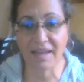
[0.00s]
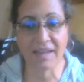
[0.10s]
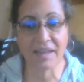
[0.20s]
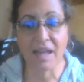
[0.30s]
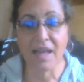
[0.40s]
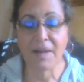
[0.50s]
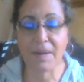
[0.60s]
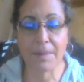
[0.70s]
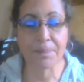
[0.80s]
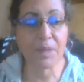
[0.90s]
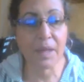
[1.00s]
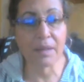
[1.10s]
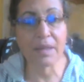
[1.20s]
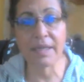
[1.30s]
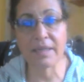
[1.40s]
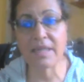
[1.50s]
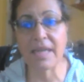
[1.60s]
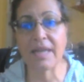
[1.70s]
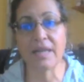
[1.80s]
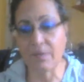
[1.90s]
in.
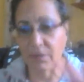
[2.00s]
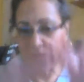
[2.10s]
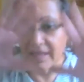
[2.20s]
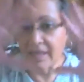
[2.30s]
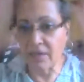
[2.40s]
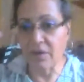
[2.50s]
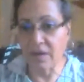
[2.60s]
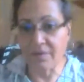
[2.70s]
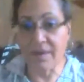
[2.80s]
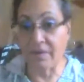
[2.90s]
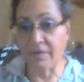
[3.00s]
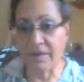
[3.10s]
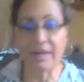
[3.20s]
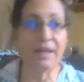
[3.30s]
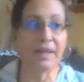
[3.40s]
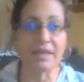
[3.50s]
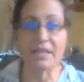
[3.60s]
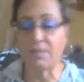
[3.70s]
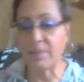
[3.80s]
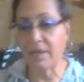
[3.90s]
And with the Internet of Everything, that's
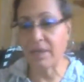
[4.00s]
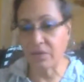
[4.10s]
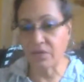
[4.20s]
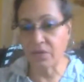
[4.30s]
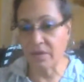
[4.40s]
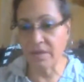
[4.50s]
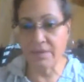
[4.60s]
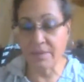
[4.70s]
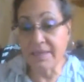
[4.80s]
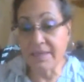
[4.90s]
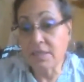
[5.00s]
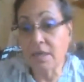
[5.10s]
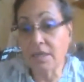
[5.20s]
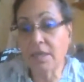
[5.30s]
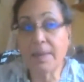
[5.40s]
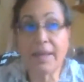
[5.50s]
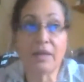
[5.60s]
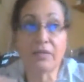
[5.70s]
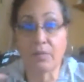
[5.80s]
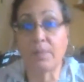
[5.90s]
the big concern that everybody's talking about.
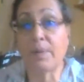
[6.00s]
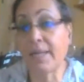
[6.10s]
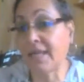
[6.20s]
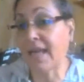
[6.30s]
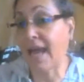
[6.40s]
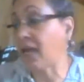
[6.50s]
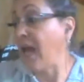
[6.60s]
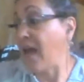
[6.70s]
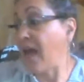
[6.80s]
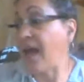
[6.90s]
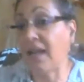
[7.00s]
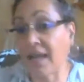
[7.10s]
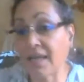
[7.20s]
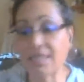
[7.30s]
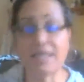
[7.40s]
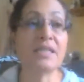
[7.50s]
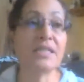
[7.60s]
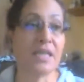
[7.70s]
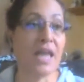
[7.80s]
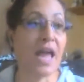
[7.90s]
How somebody can hack Alexis
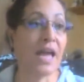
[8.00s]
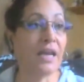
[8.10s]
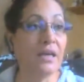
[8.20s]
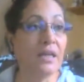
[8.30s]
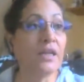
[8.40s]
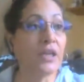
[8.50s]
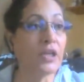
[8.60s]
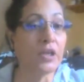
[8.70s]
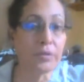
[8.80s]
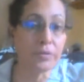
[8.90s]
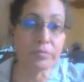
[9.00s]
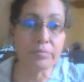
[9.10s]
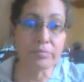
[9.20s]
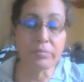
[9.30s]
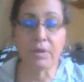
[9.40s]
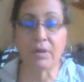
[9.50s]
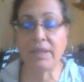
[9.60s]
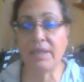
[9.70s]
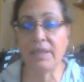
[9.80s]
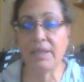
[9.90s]
and hack, all
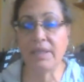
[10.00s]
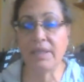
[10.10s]
these